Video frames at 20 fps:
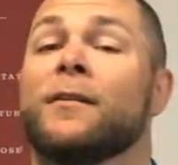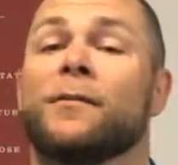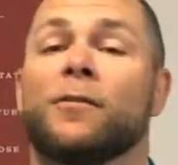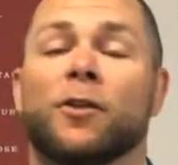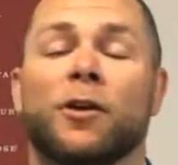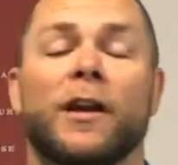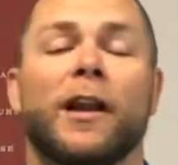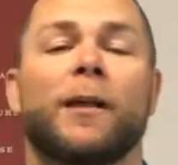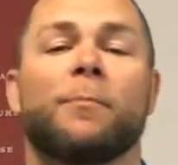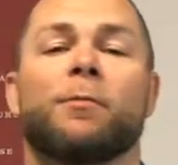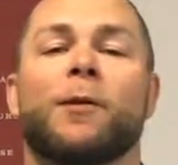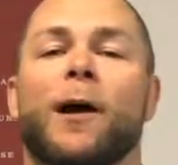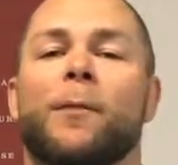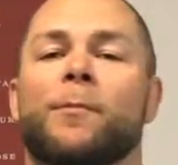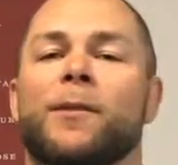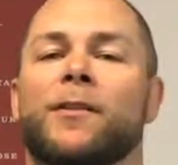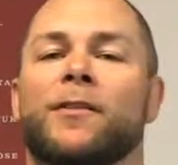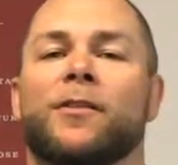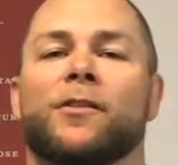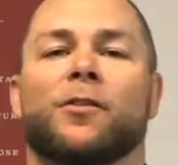Looking at
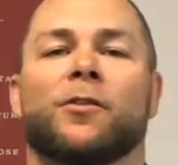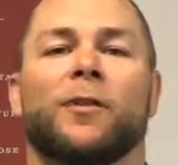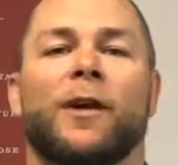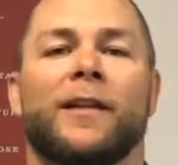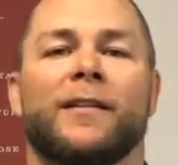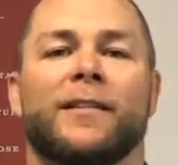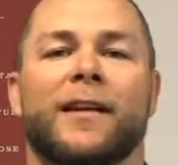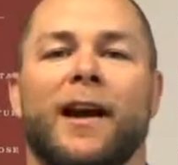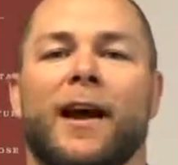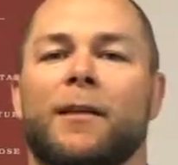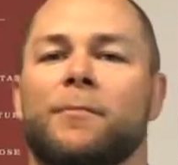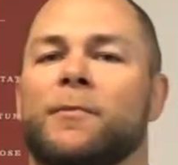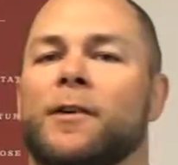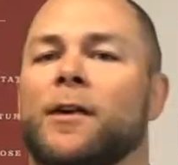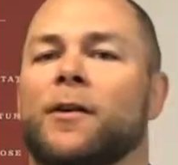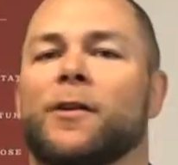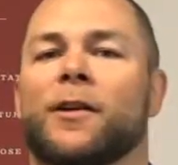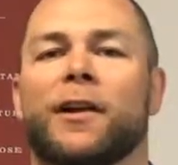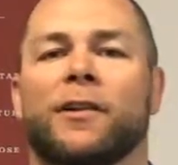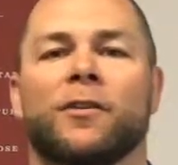properties is a great time.
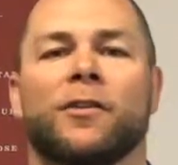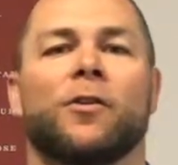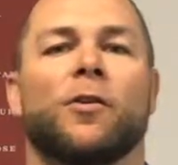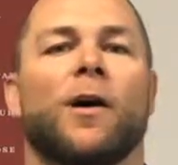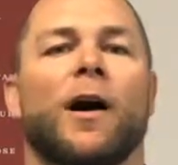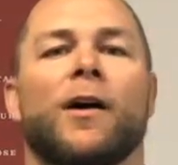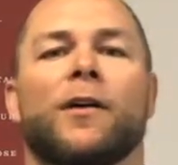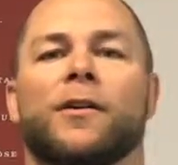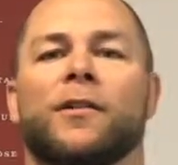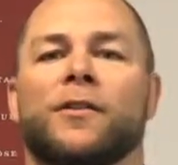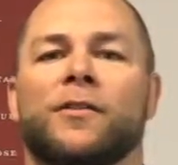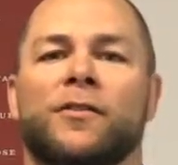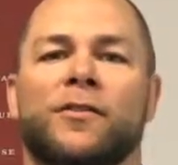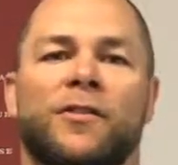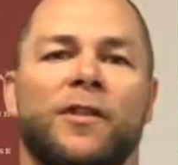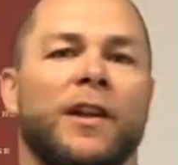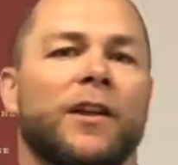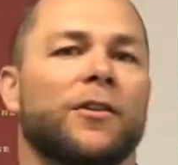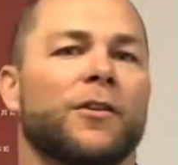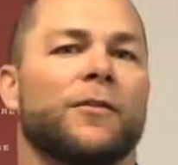You get to go out and
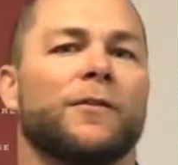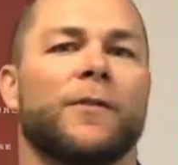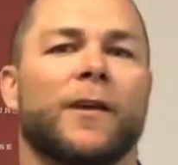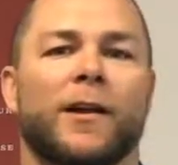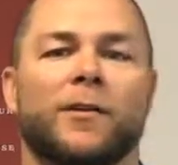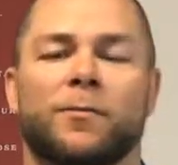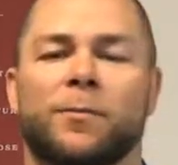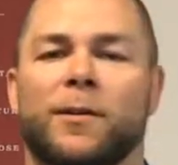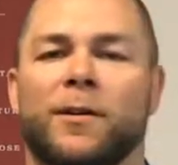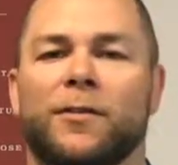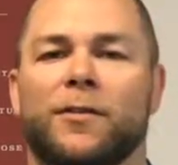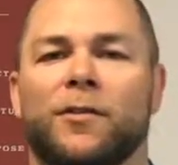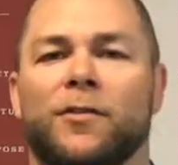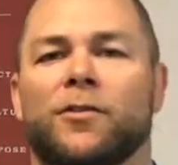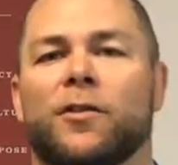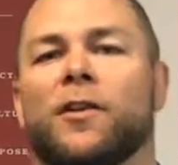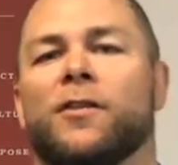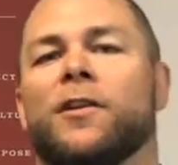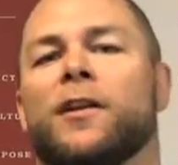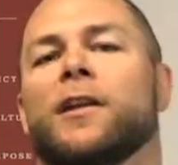see your investments. You
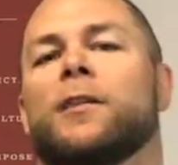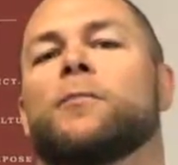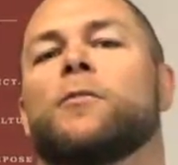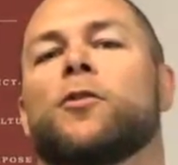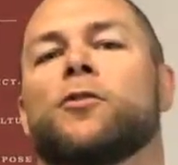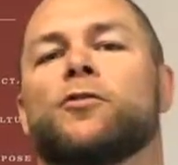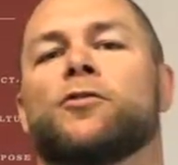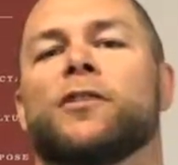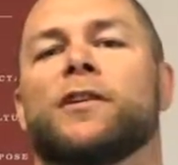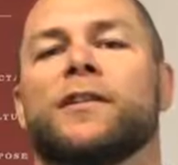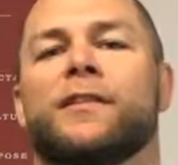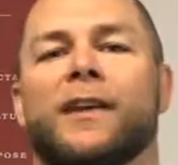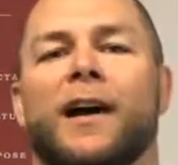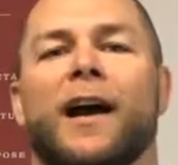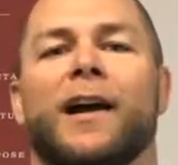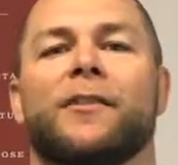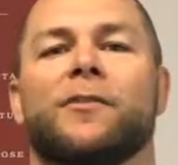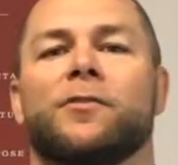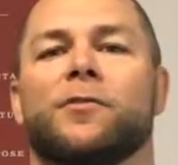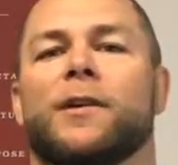start to get emotionally
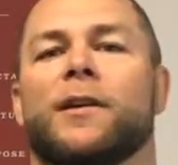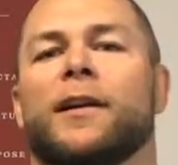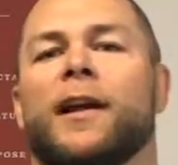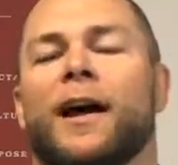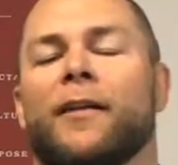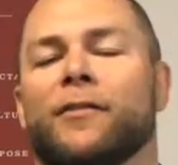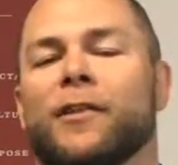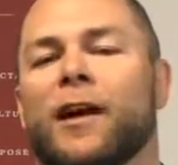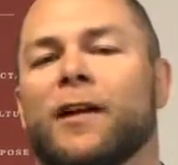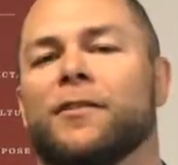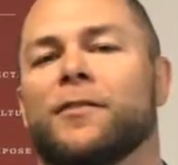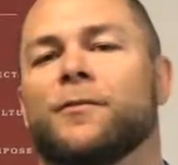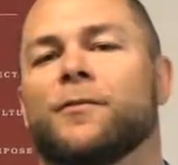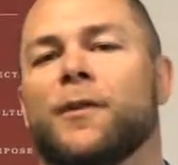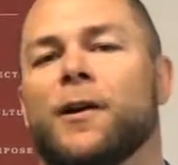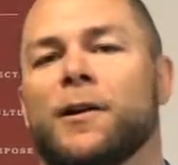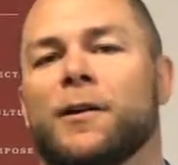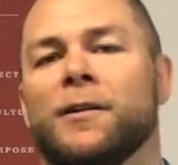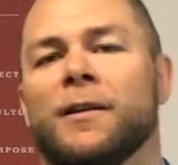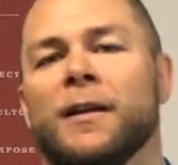tied to it and have lots of
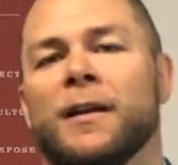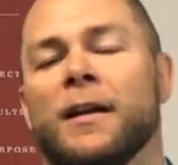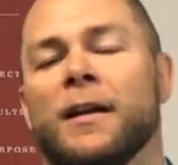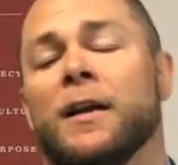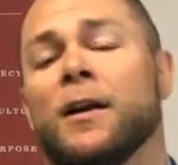fun.